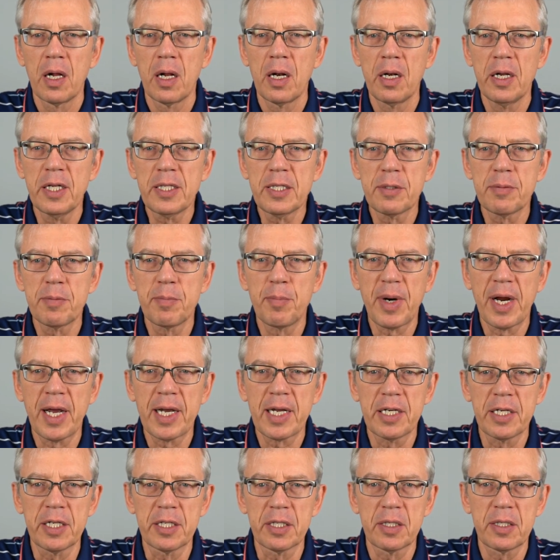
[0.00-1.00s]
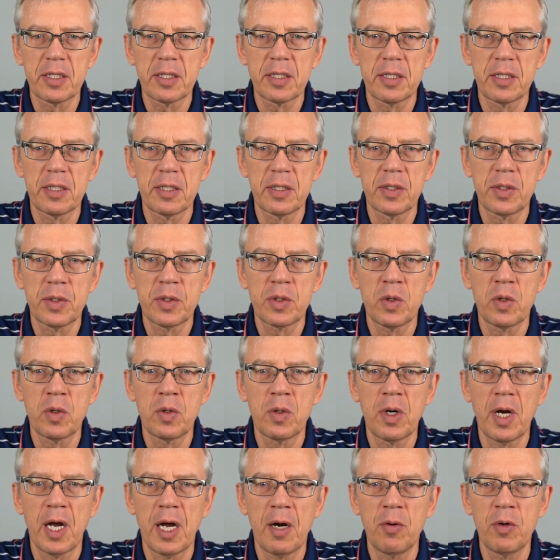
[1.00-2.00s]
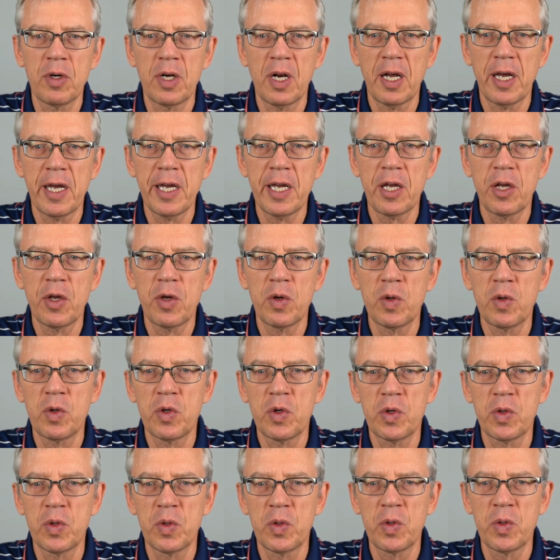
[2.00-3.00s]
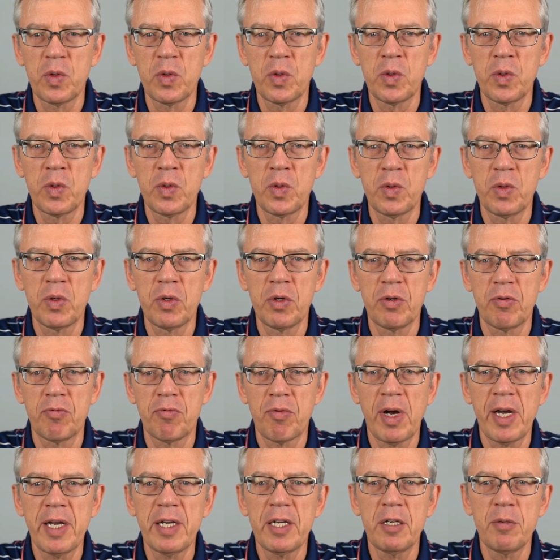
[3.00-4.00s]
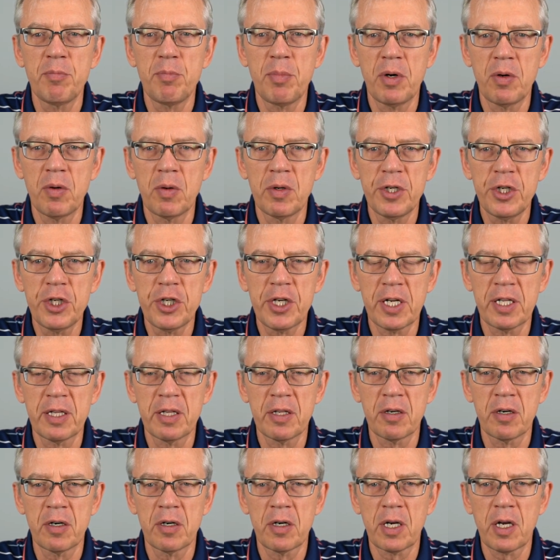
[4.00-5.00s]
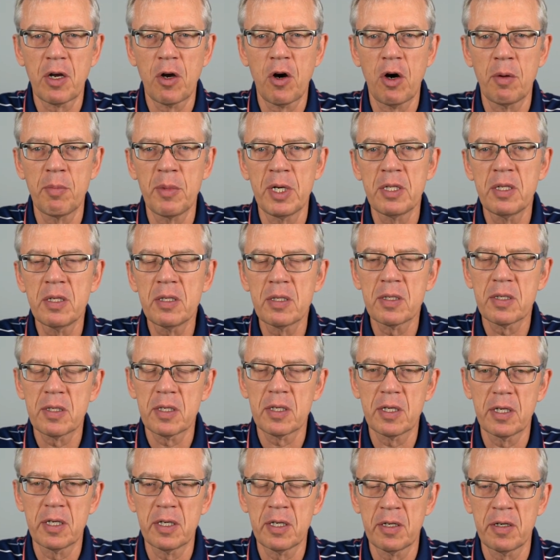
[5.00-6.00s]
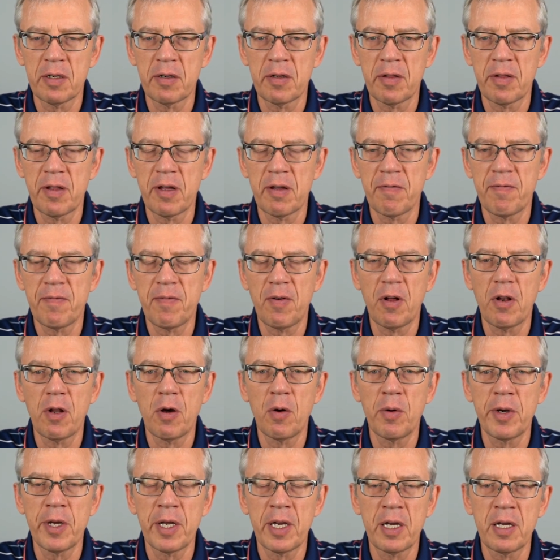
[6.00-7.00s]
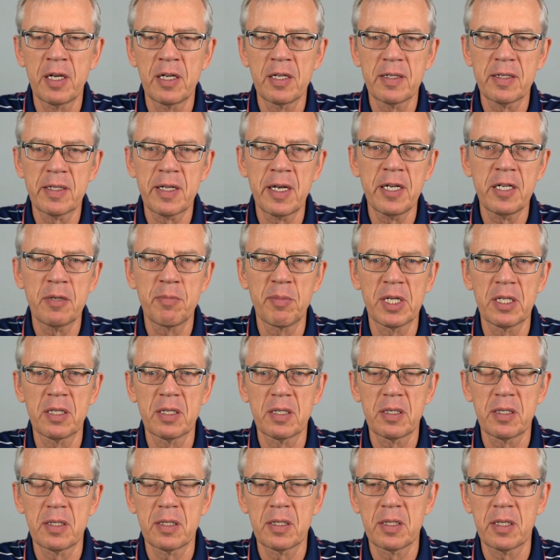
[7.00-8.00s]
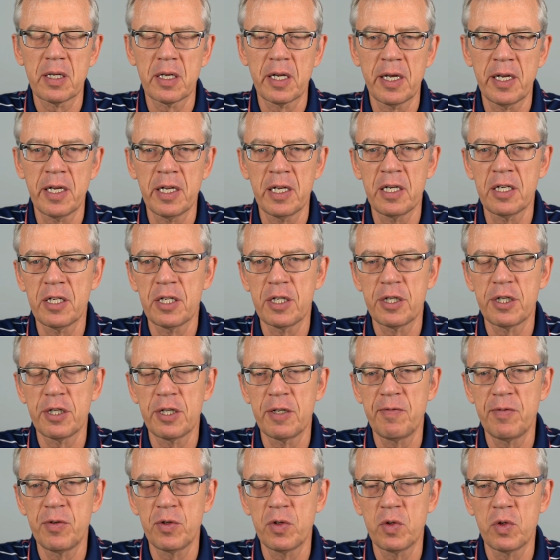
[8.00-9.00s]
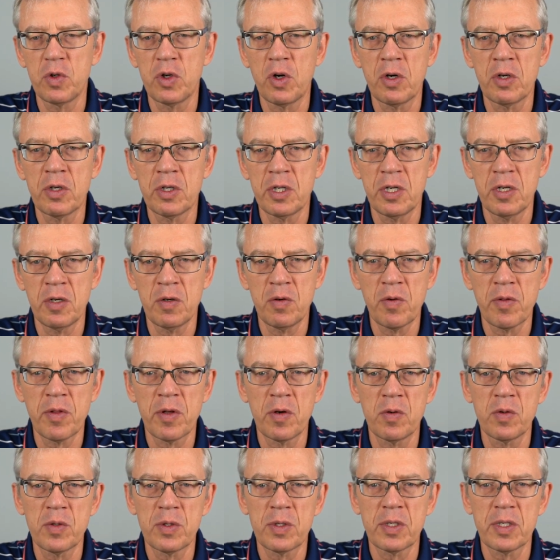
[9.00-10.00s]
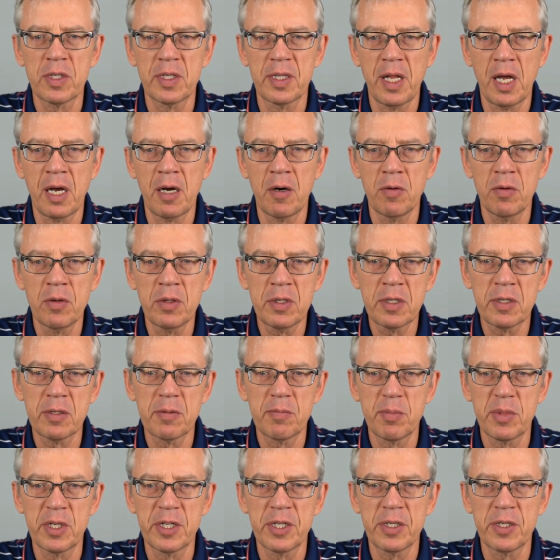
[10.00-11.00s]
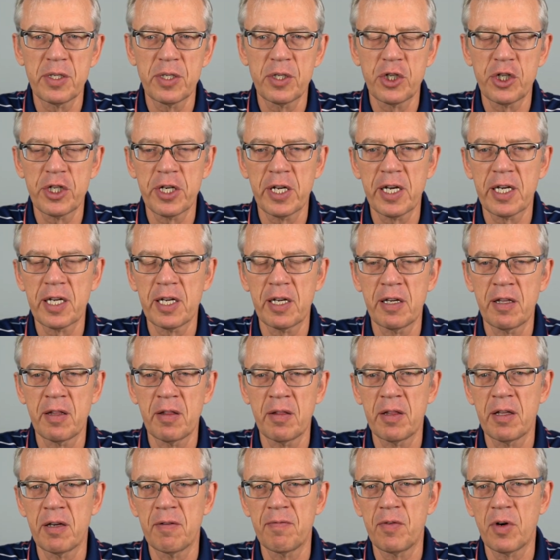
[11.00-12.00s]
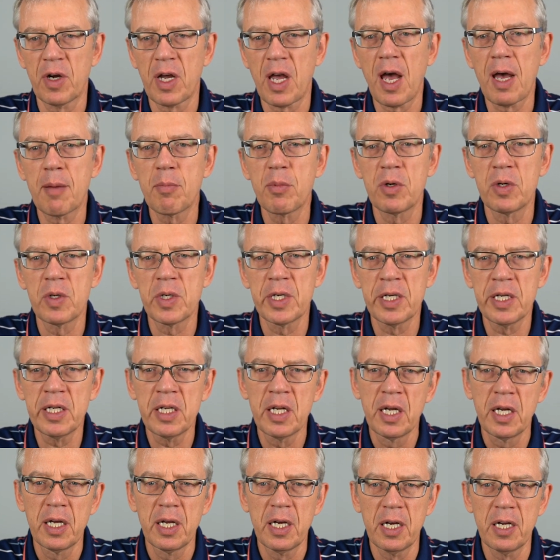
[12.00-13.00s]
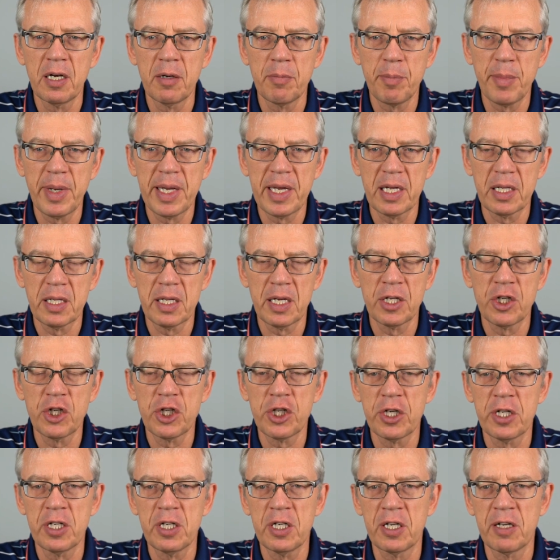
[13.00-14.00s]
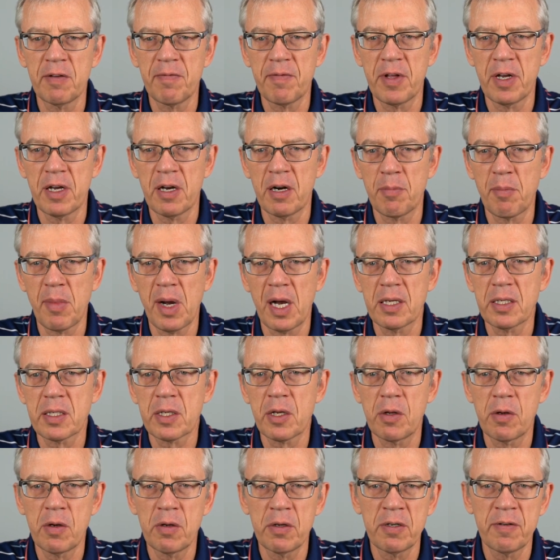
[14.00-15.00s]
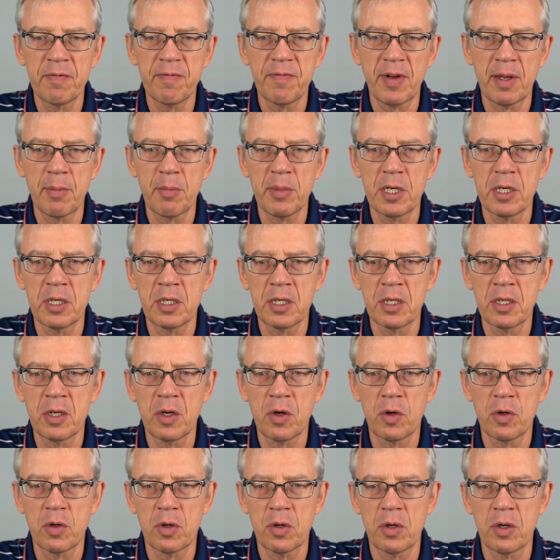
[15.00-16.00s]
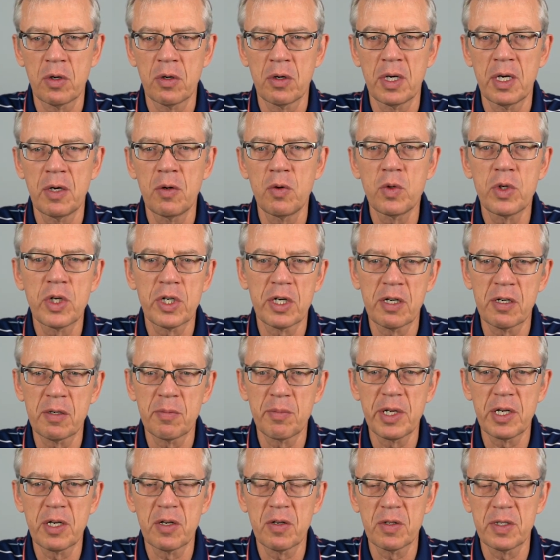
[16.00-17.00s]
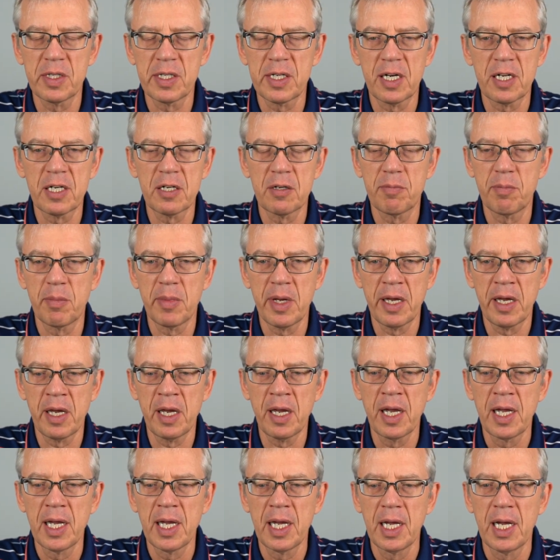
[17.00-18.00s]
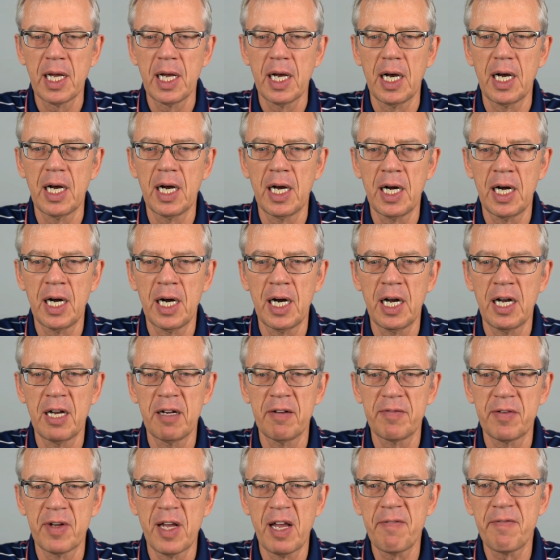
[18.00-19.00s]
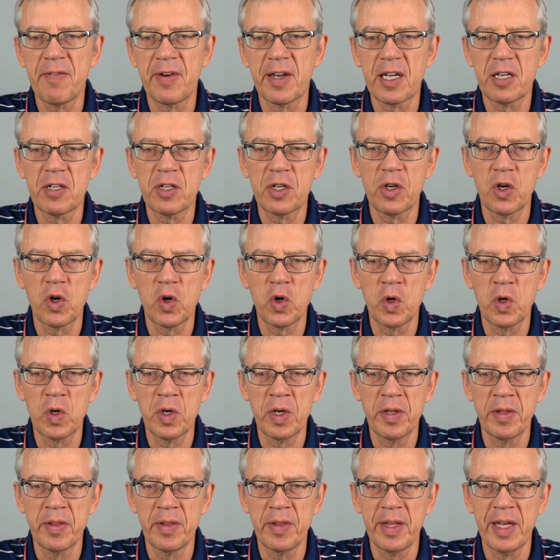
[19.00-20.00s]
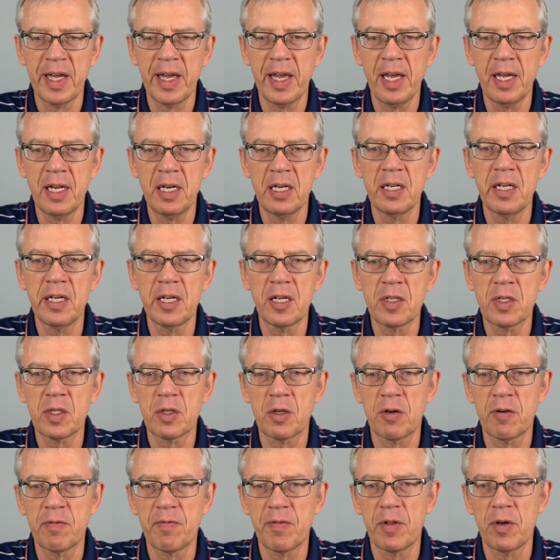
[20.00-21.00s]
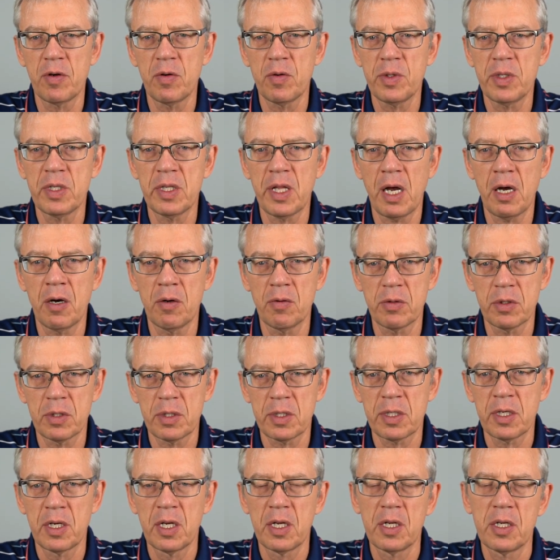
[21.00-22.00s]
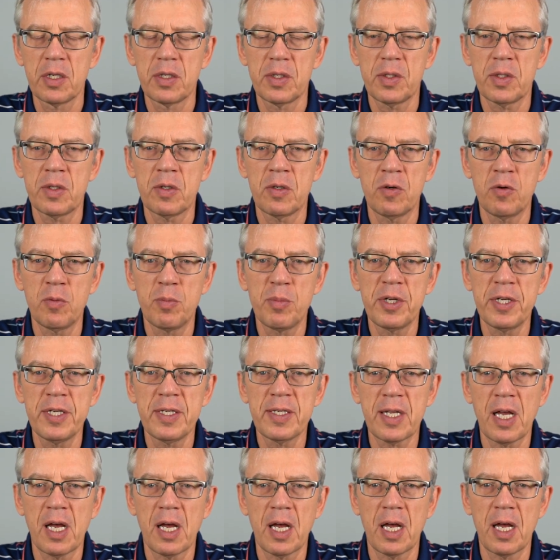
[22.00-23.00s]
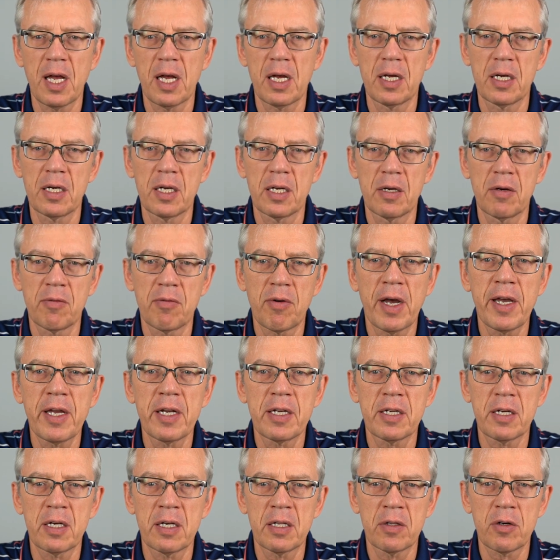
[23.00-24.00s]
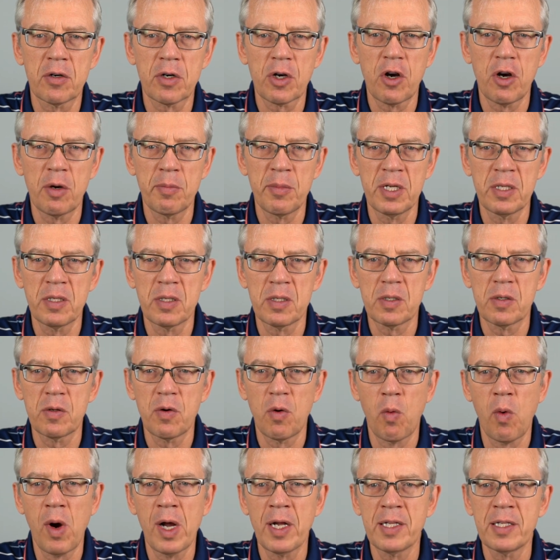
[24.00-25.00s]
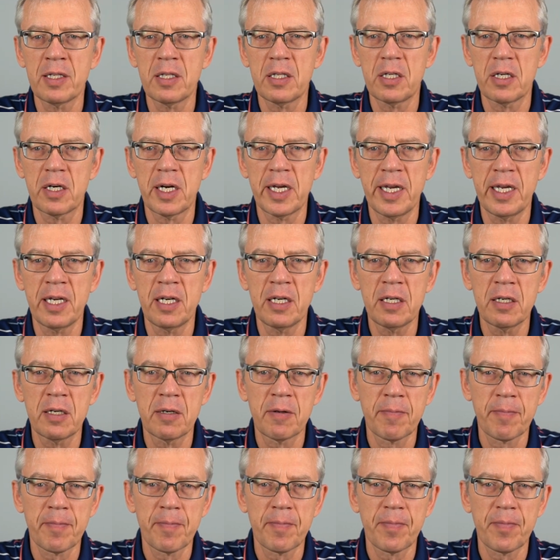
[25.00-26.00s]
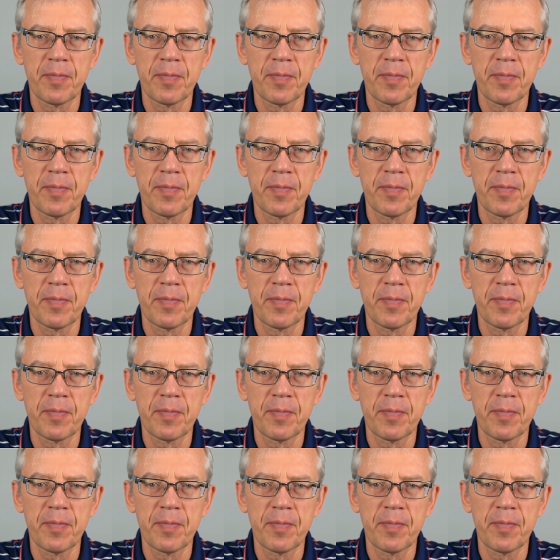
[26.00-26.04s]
Let's practice. So I would like you to write in Polish under comments the following statements. And if you don't know those nouns, please check in the vocabulary and pay attention if they are masculine, feminine, or neutral, because that may have effect on the endings of those nouns. So please write under comments 1 train,